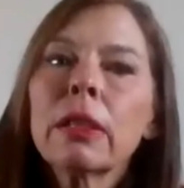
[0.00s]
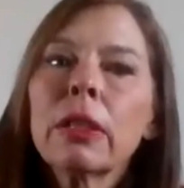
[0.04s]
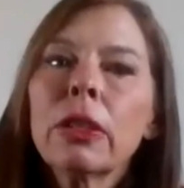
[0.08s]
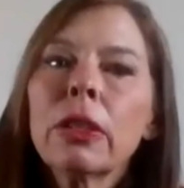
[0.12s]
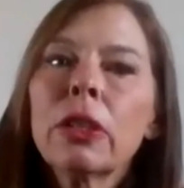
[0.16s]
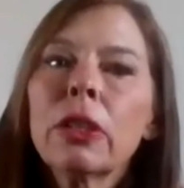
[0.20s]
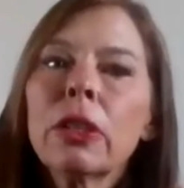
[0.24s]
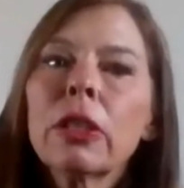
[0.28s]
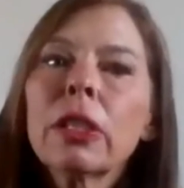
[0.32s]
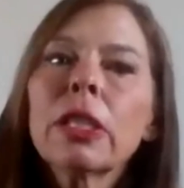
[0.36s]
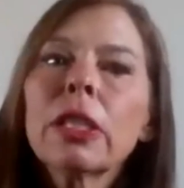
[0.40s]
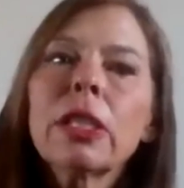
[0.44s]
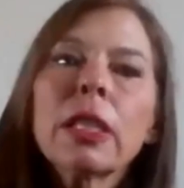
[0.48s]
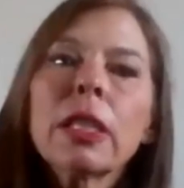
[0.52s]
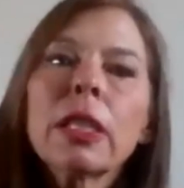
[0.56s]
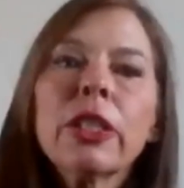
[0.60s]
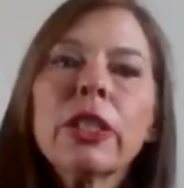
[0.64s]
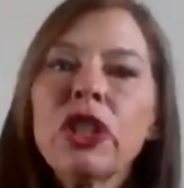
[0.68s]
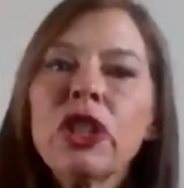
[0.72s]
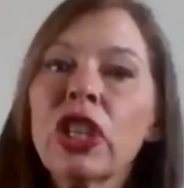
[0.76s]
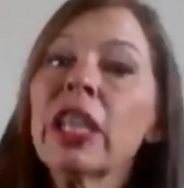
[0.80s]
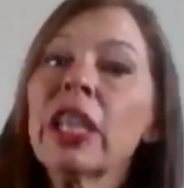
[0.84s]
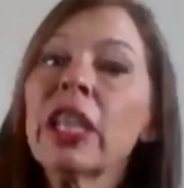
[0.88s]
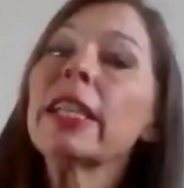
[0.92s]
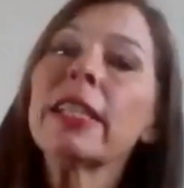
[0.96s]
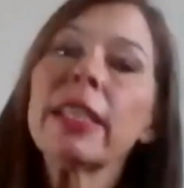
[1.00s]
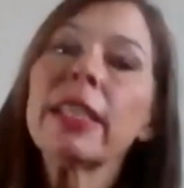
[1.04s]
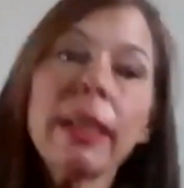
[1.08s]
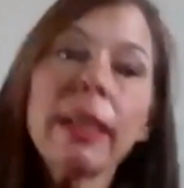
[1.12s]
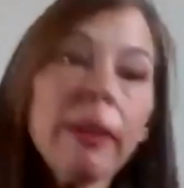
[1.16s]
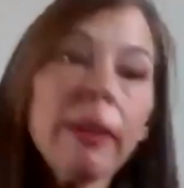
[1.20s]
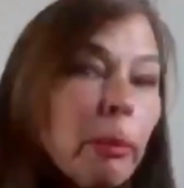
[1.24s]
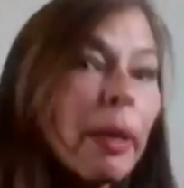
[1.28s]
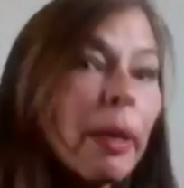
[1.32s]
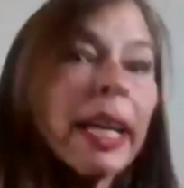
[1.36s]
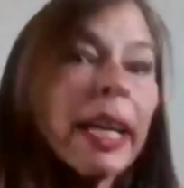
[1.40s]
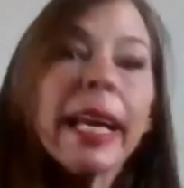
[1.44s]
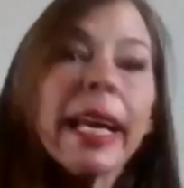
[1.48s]
You're as legit as
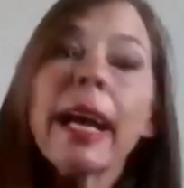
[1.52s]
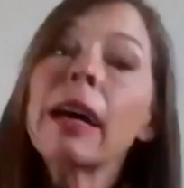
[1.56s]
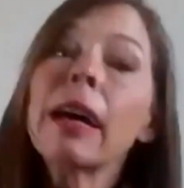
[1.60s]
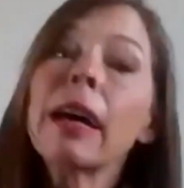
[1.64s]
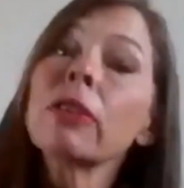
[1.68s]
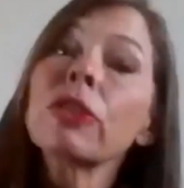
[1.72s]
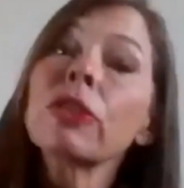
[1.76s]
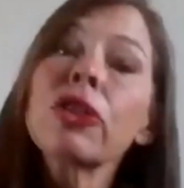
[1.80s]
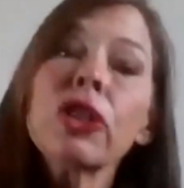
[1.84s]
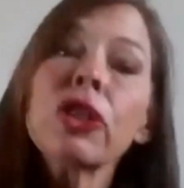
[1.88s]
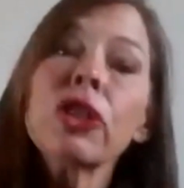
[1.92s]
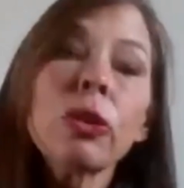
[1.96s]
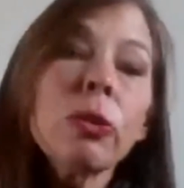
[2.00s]
everybody else.